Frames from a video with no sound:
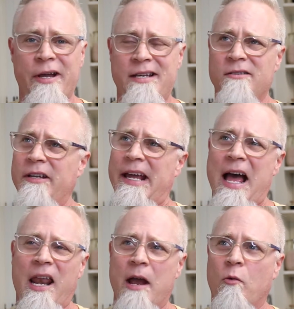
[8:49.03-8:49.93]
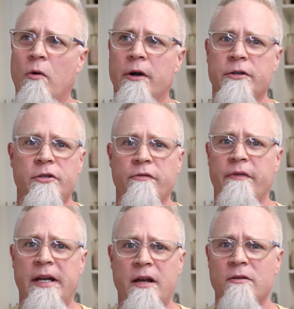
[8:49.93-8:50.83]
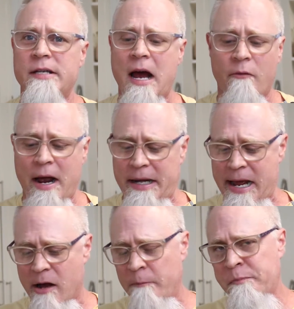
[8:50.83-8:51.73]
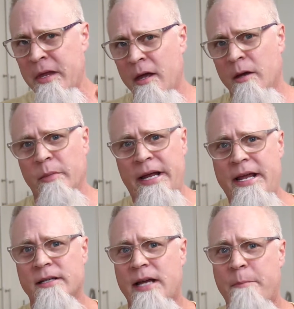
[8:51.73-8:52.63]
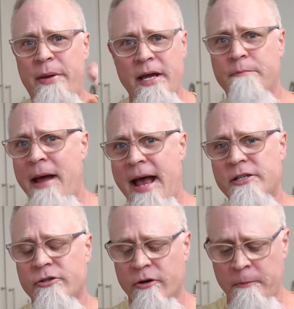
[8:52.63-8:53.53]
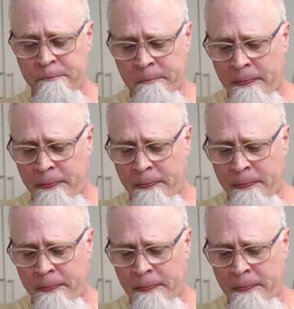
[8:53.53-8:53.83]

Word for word: He's only got like one or two videos out right now, but he is a pit master.